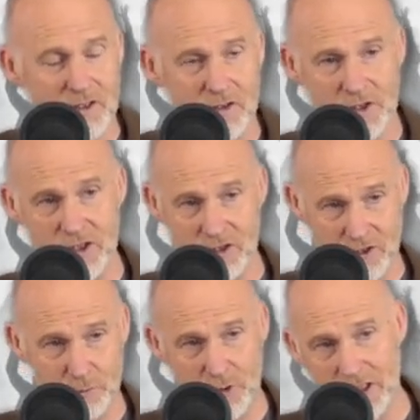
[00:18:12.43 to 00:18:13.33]
So, this
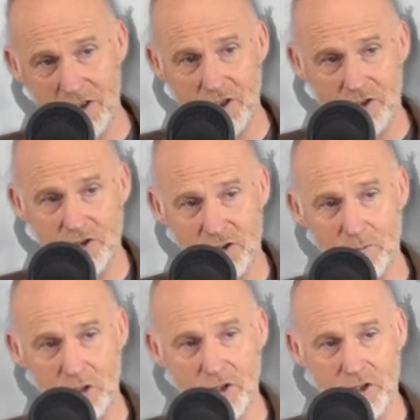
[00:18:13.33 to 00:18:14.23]
is a precursor to
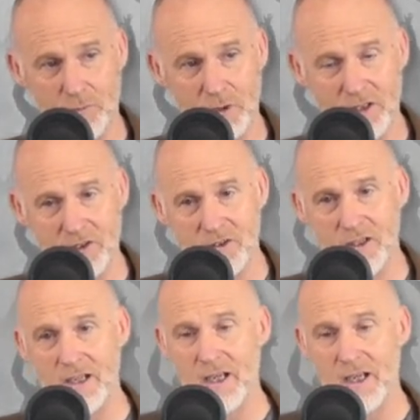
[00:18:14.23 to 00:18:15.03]
the mark of the beast.